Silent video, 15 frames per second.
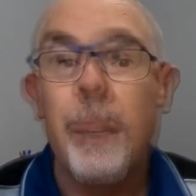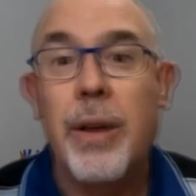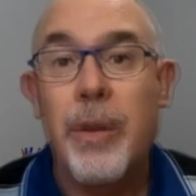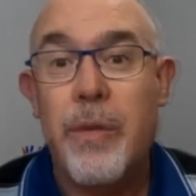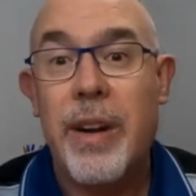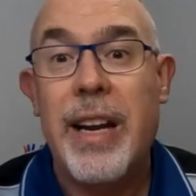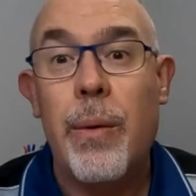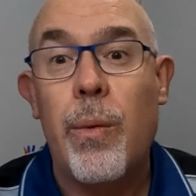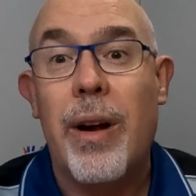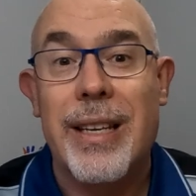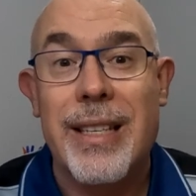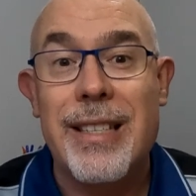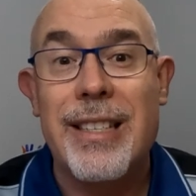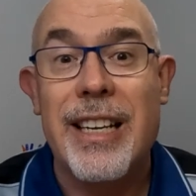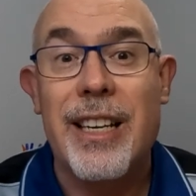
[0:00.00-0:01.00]
we really want
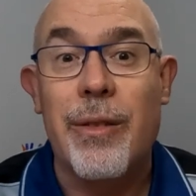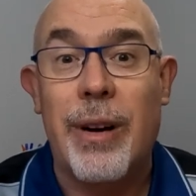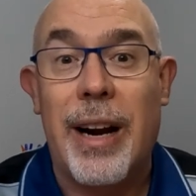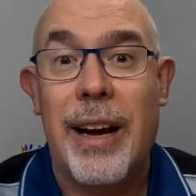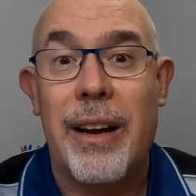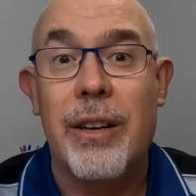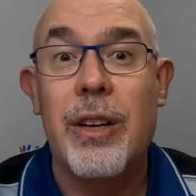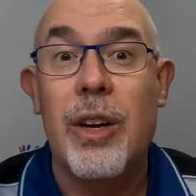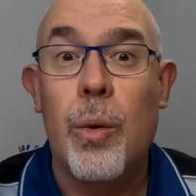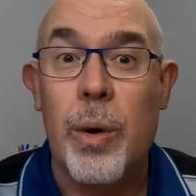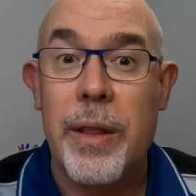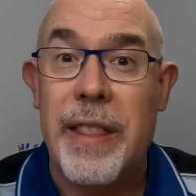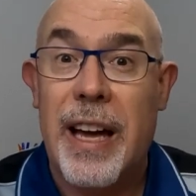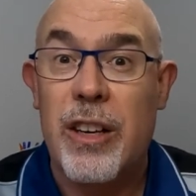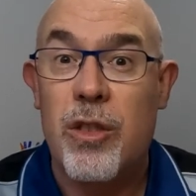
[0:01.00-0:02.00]
to stick around
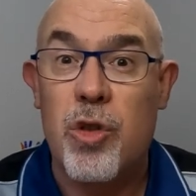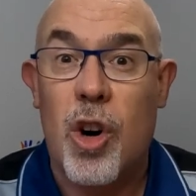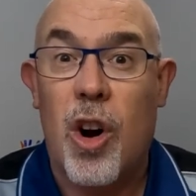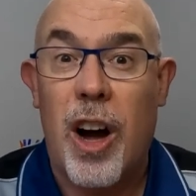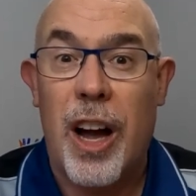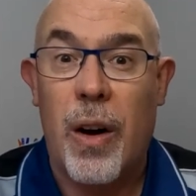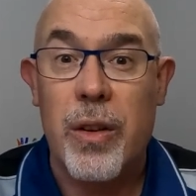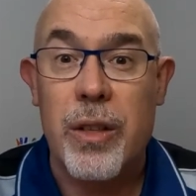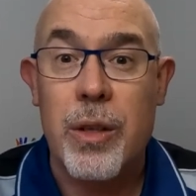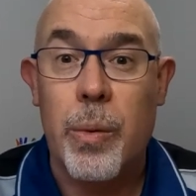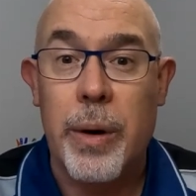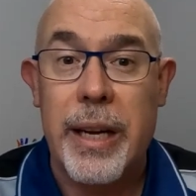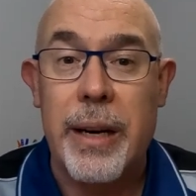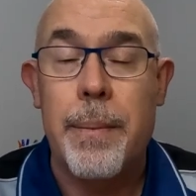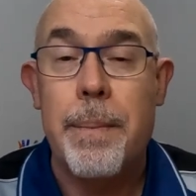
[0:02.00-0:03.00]
with that dry
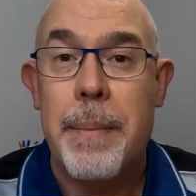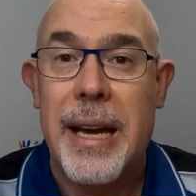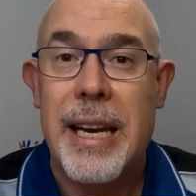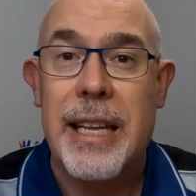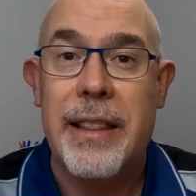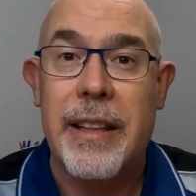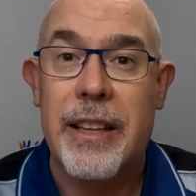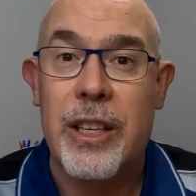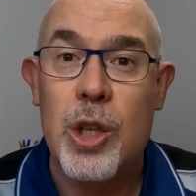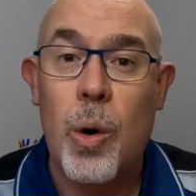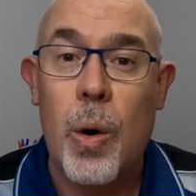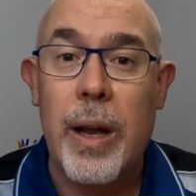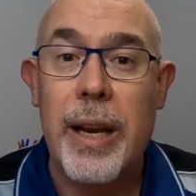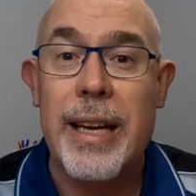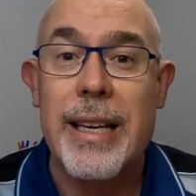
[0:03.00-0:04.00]
ensuite, meaning that the
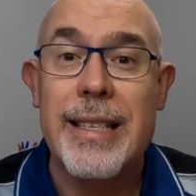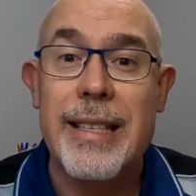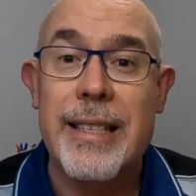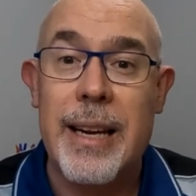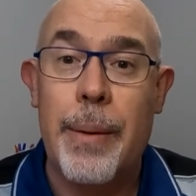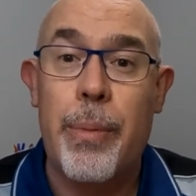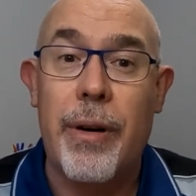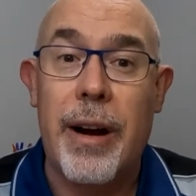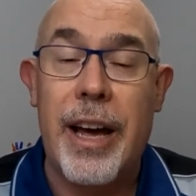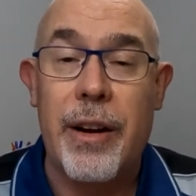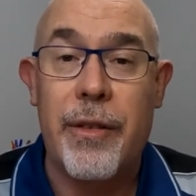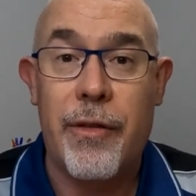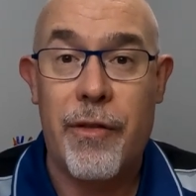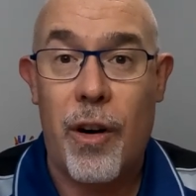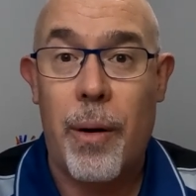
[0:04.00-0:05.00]
toilet is
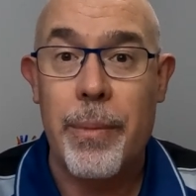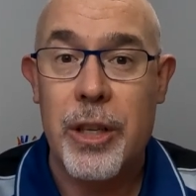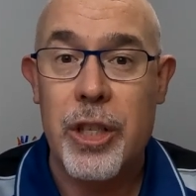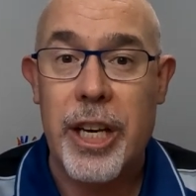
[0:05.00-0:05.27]
separated from the